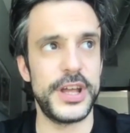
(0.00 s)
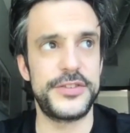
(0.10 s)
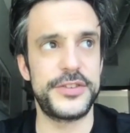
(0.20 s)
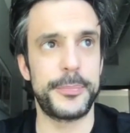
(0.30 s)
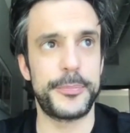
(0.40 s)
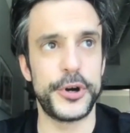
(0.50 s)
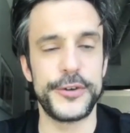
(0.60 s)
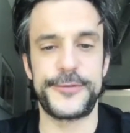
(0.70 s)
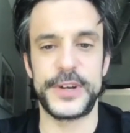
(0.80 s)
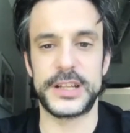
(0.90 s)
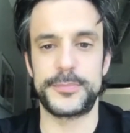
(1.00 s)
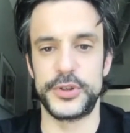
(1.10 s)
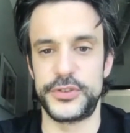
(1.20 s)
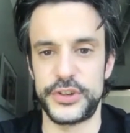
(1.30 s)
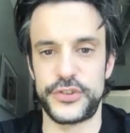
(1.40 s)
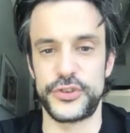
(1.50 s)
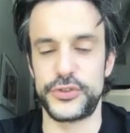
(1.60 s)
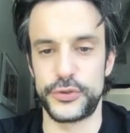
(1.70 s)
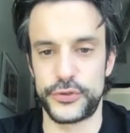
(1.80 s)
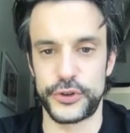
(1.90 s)
it's the perfect position
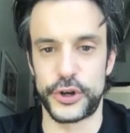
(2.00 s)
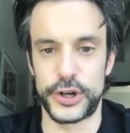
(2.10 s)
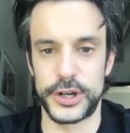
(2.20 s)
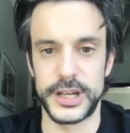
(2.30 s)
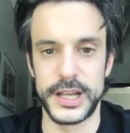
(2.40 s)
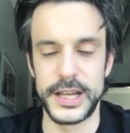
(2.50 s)
to start